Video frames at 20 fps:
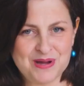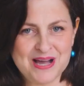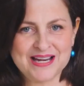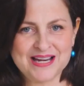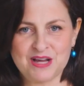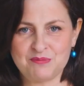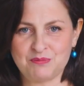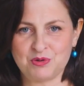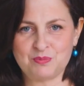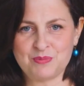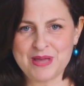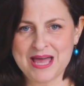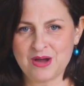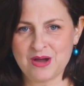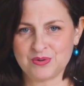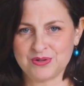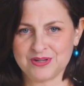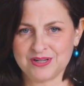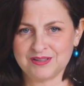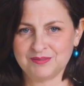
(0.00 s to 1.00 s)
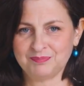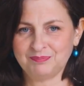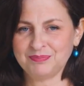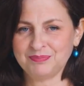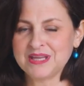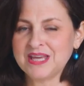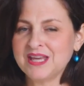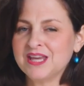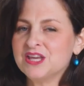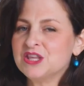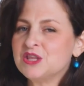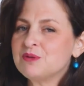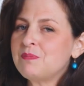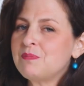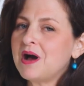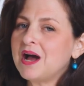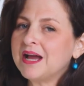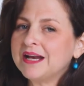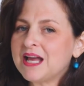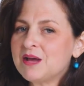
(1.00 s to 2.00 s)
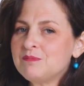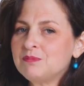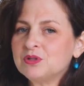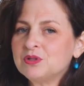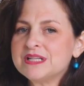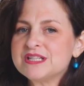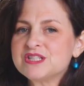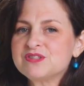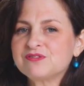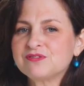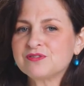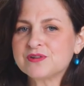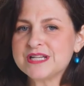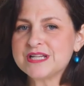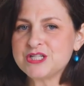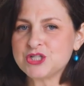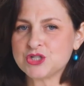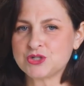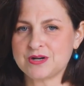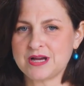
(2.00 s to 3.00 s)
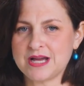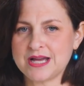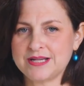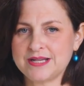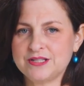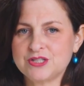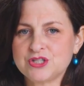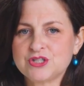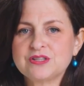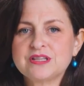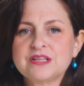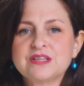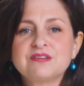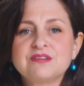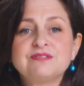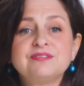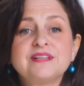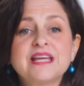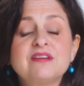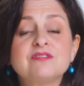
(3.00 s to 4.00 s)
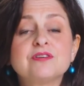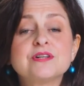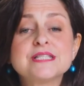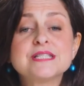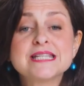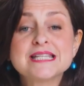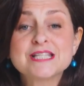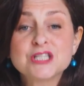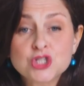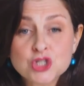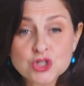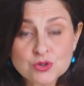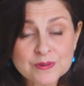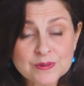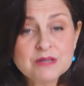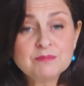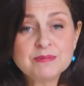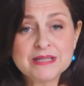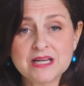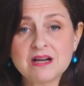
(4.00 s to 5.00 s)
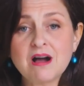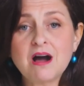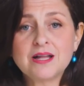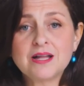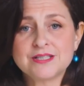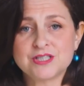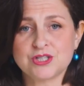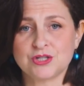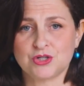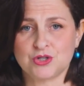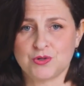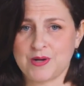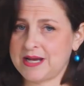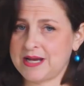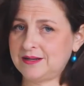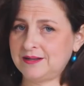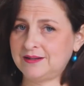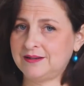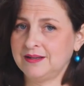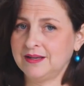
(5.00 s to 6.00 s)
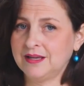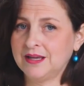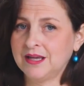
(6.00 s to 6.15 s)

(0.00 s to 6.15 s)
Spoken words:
pineapple powder. The pineapple is freeze-dried so that the flavor is extremely concentrated.